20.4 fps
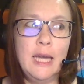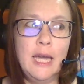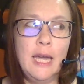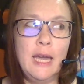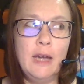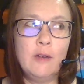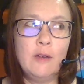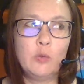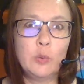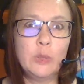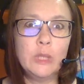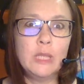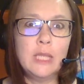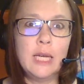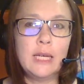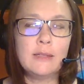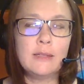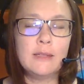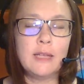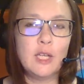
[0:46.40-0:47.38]
have
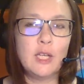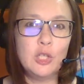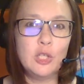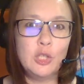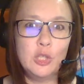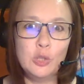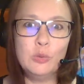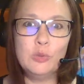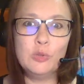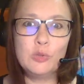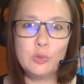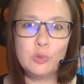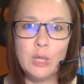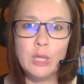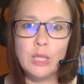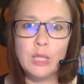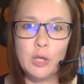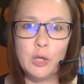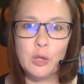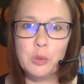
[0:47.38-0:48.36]
realized I could use
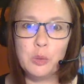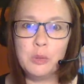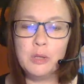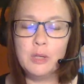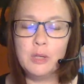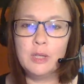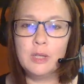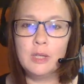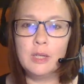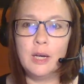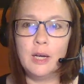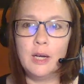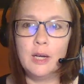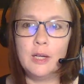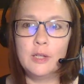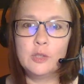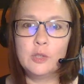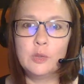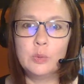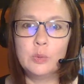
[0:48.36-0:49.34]
Trello
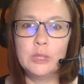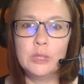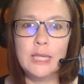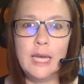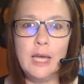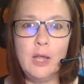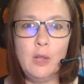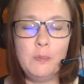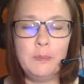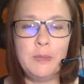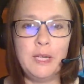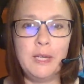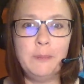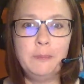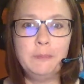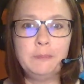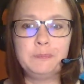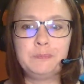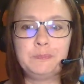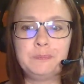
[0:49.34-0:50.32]
to really help me.
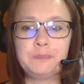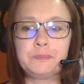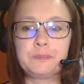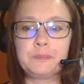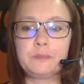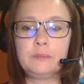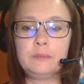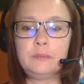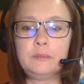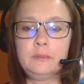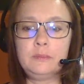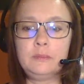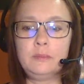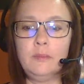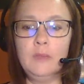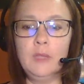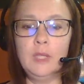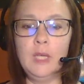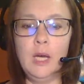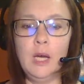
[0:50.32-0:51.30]

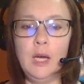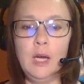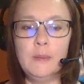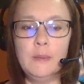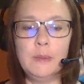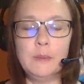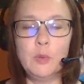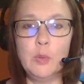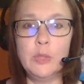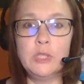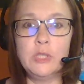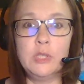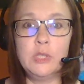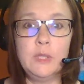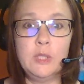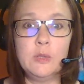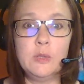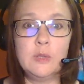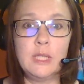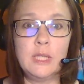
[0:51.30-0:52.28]
I'm going to be
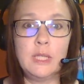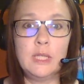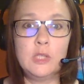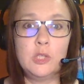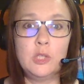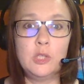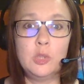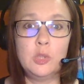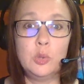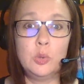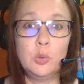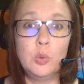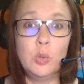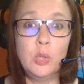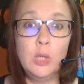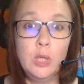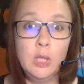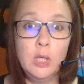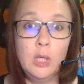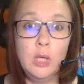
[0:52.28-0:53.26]
using it to
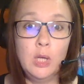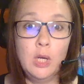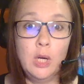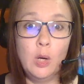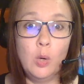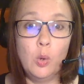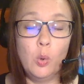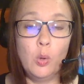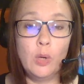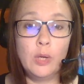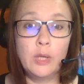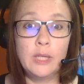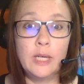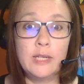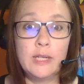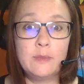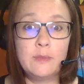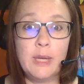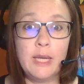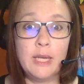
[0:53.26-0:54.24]

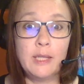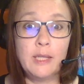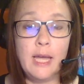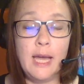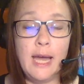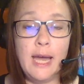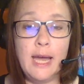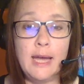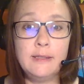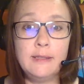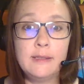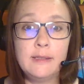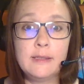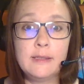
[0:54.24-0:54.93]
organize my class